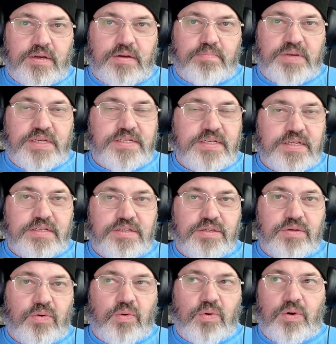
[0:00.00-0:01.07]
business
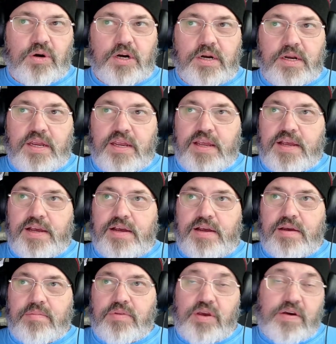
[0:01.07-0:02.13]
or
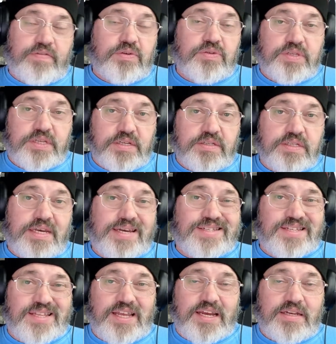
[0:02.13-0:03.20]
you have those skill
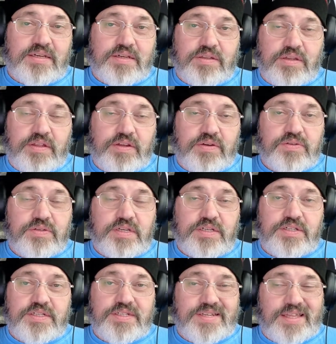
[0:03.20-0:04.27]
sets in those
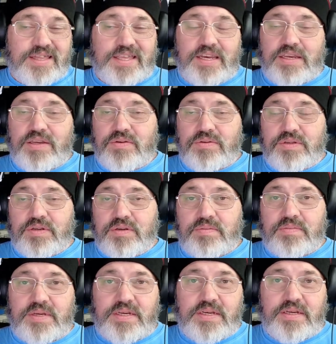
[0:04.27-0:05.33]
niches, I think YouTube
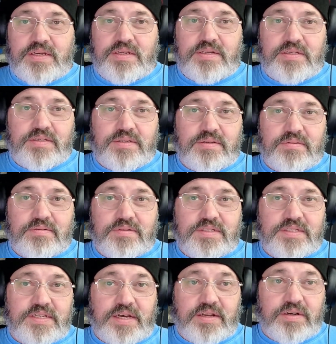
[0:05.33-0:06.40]
is
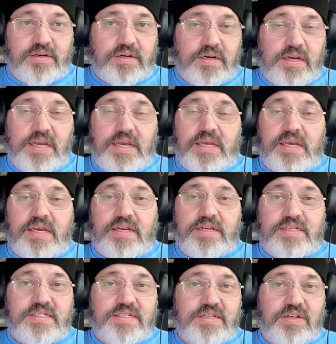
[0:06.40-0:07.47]
stellar. It
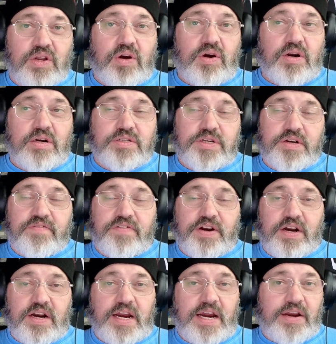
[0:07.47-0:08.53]
is still hard trying to figure
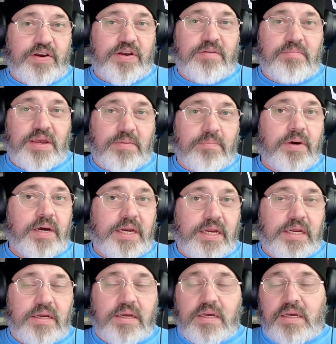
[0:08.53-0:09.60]
out how you're going to make money.
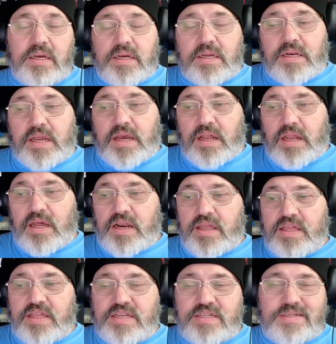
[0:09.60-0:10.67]
Now, a lot of the
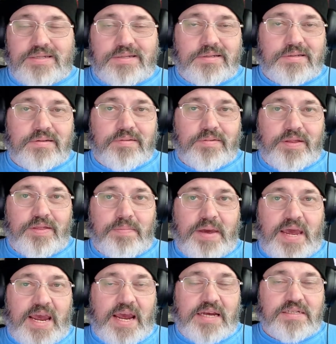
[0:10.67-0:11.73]
things is in the
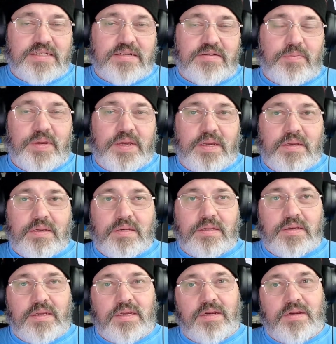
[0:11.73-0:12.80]
past, it's been,
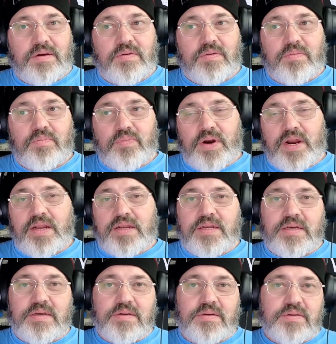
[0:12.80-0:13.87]
brand
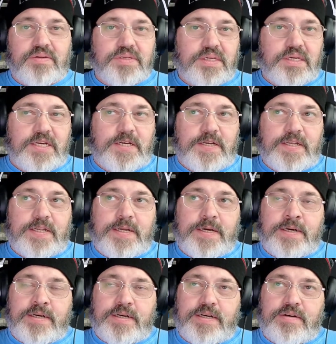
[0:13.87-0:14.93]
deals,
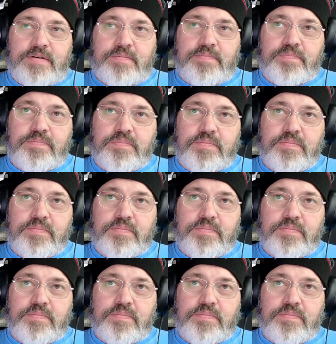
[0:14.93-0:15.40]
trying